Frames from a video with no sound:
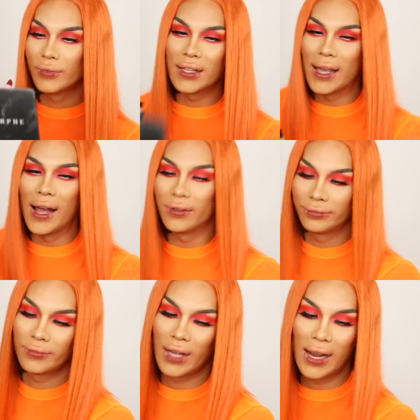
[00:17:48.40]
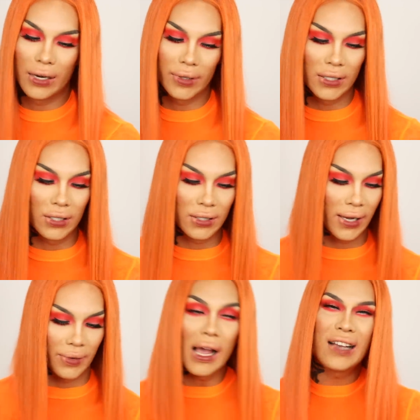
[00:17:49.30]
Yeah, I know what this looks
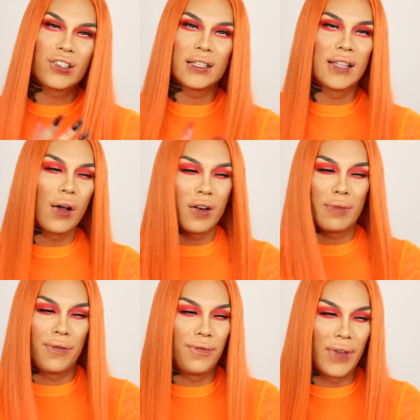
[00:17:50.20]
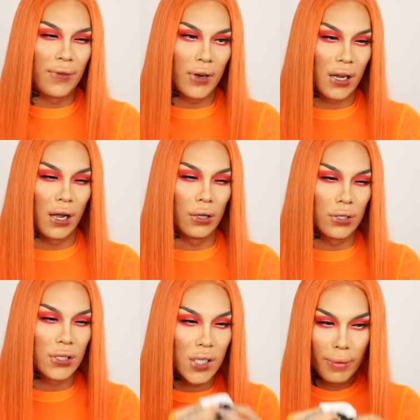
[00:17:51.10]
like. Actually, it's not one of my favorite
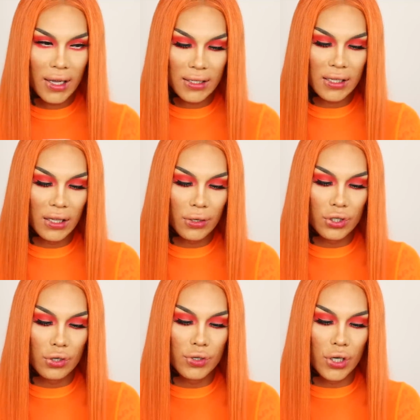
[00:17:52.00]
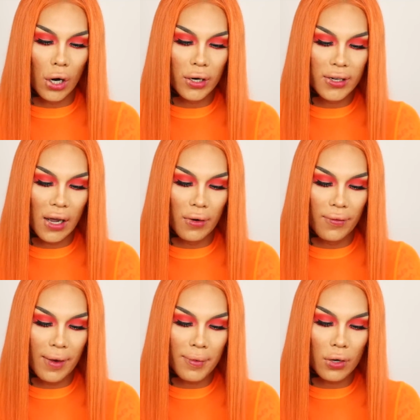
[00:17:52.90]
colors because it's a little too dark. Now, if
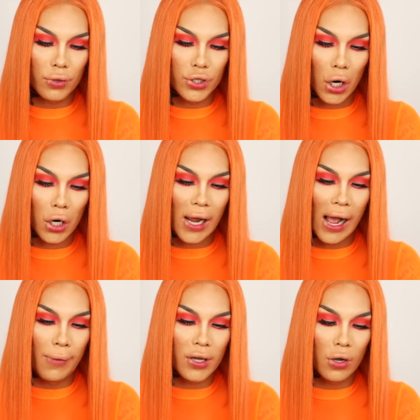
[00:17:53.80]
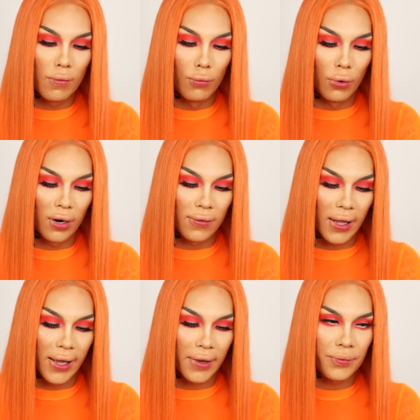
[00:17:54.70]
I'm gonna go dark, I wanna go more of
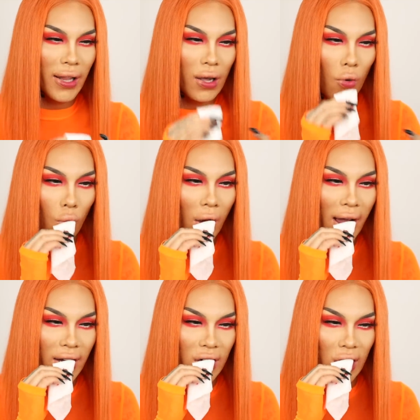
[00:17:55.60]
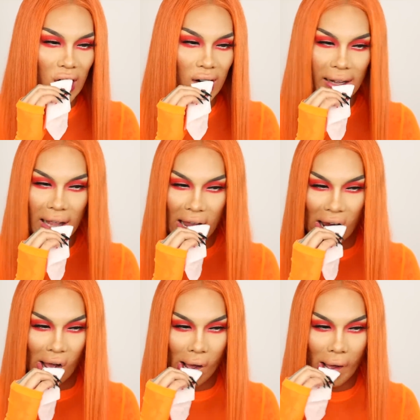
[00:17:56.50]
like a wine dark, you know?